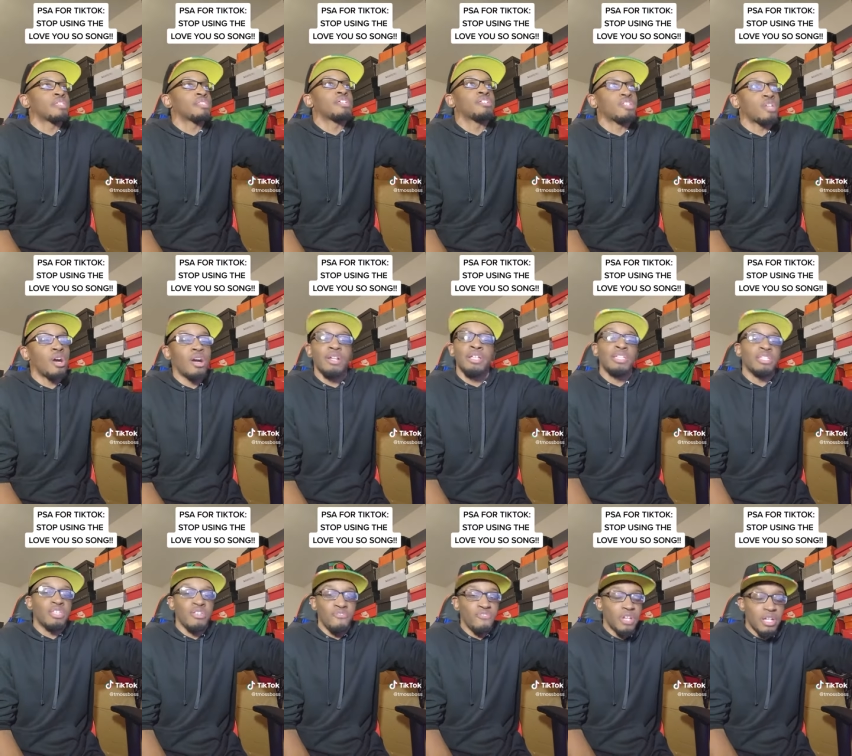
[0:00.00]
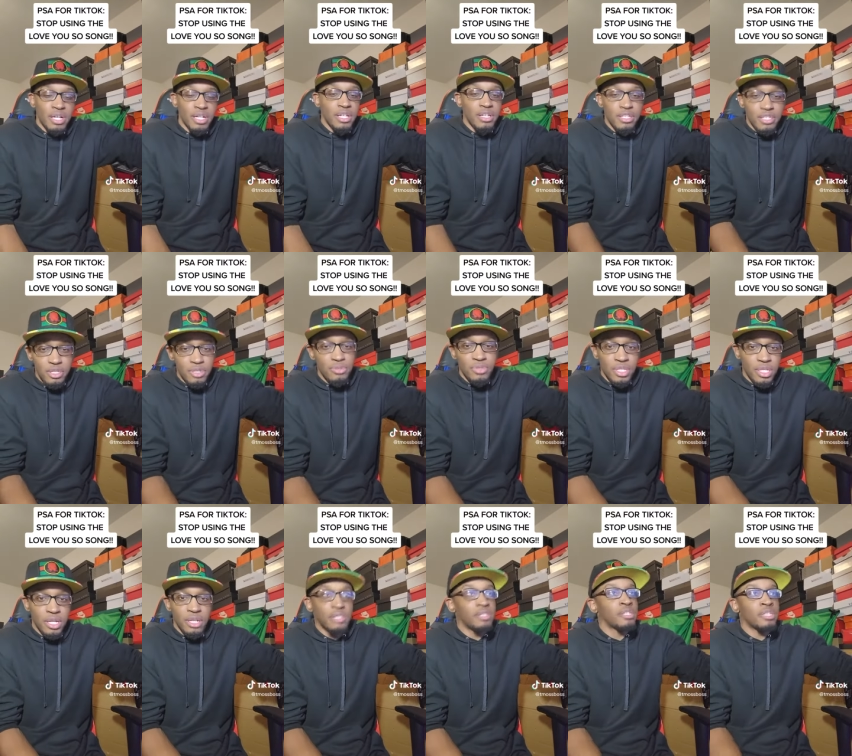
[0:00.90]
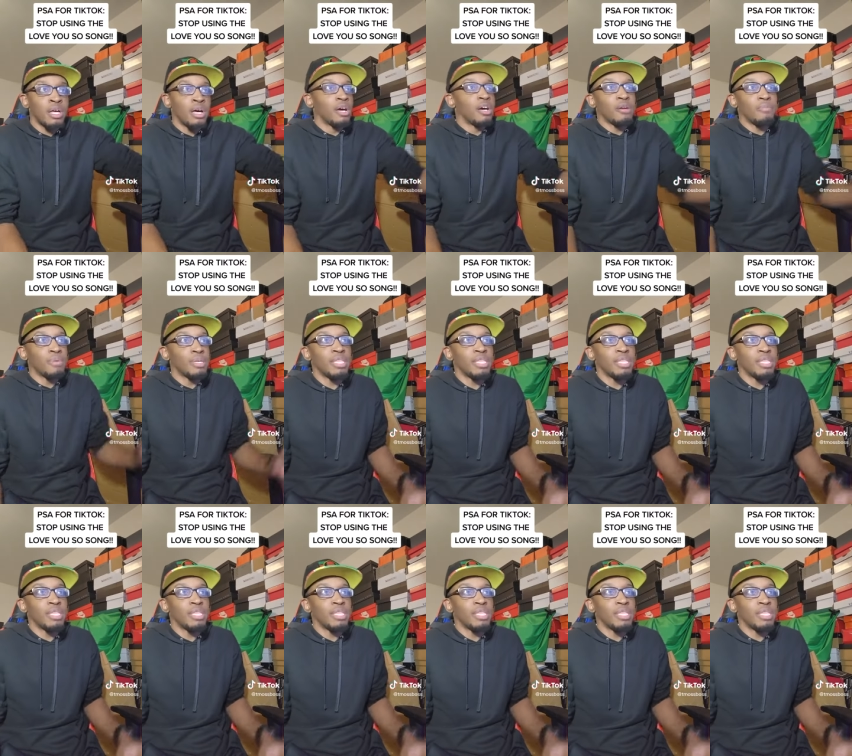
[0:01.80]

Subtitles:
to this artist if you're gonna use their song.